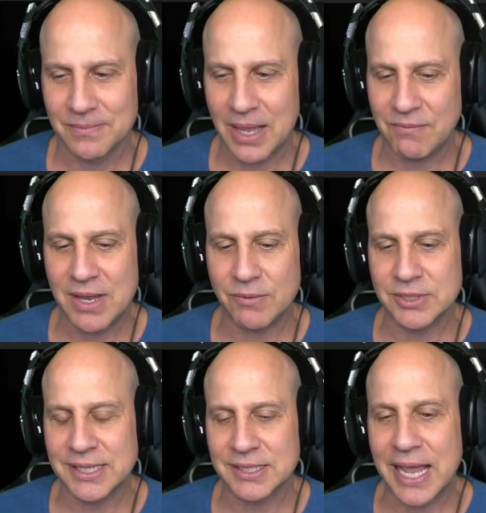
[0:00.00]
I've never
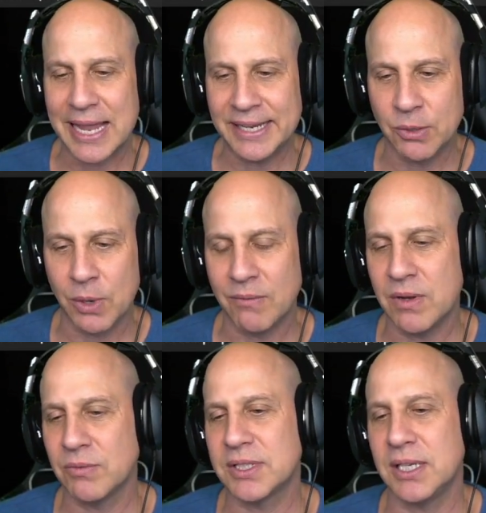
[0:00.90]
seen this guy anywhere. I've
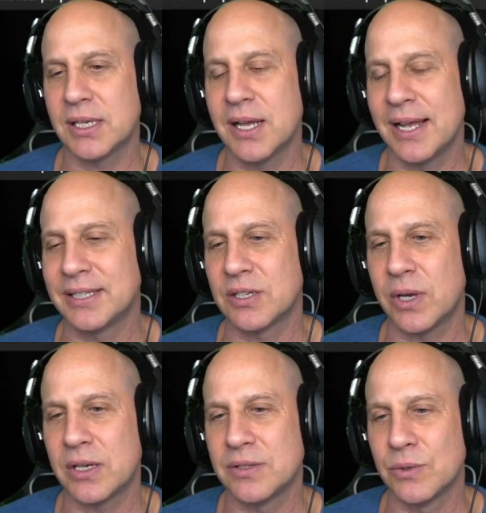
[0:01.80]
never seen a content
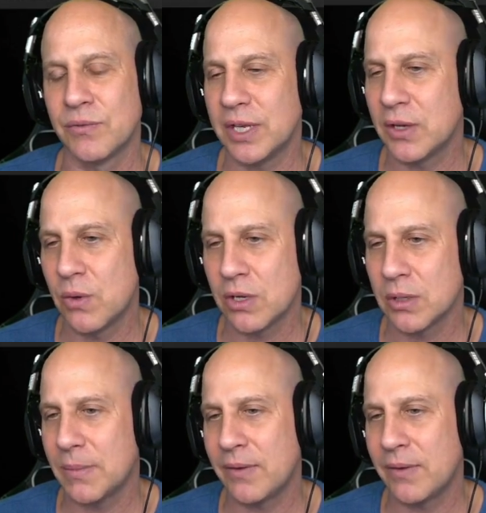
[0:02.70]
creator do a video on him.